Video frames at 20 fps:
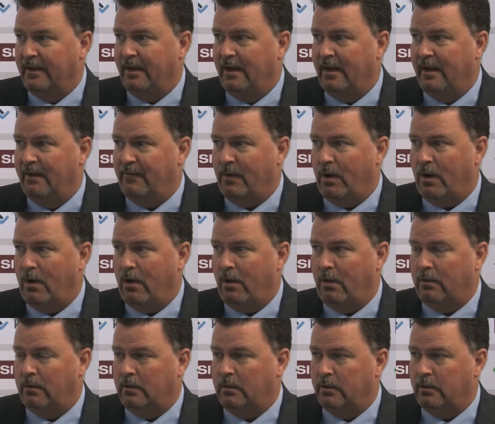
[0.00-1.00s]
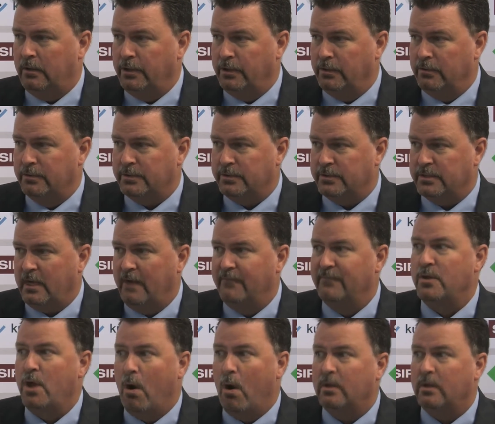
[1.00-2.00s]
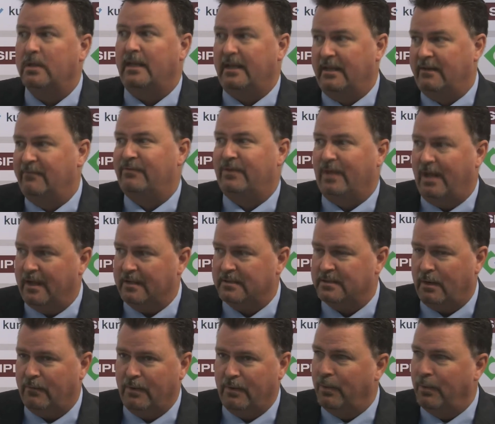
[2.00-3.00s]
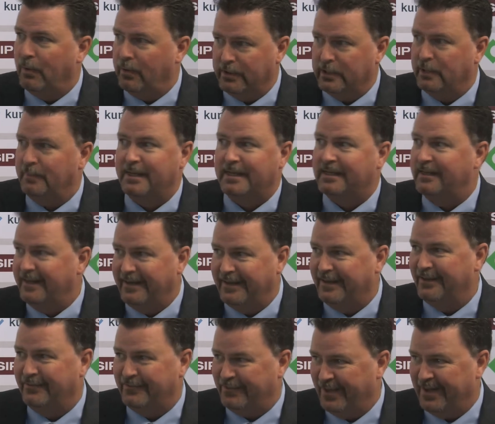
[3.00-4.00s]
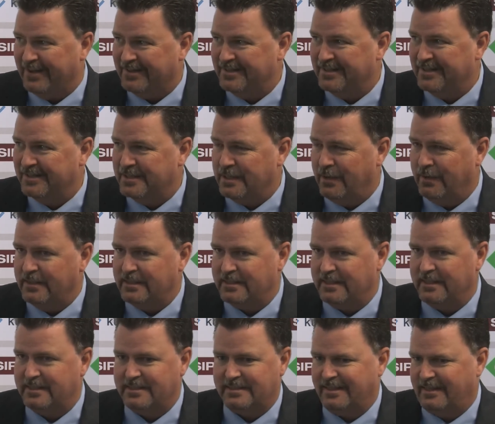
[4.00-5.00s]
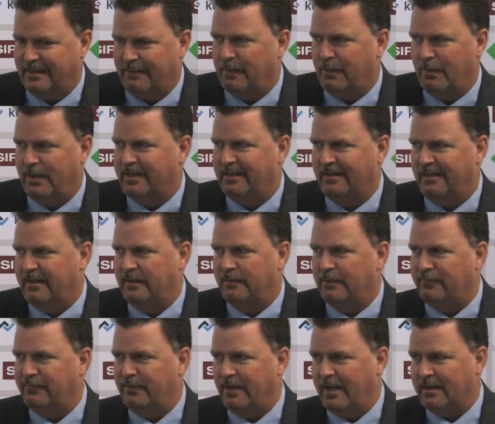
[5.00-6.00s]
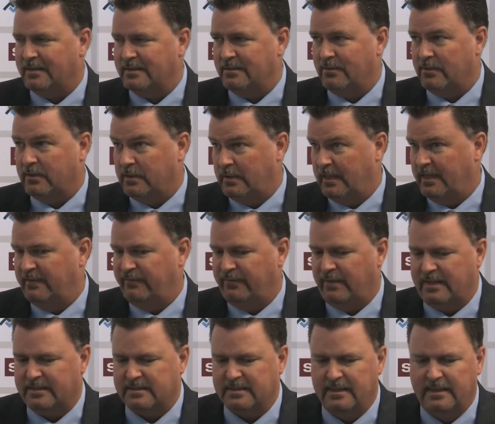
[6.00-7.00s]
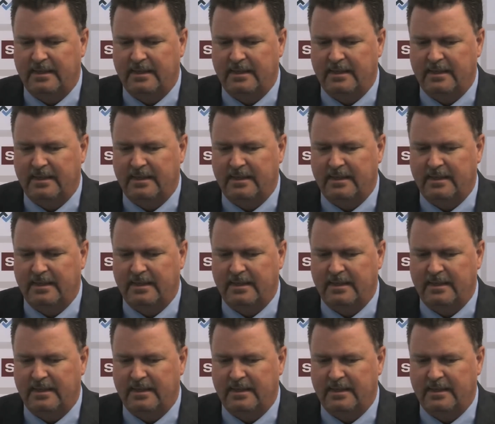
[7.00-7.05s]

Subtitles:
of all users of no clean flux are reported to be cleaning the flux. So it's the number one cleanable flux, or clean flux.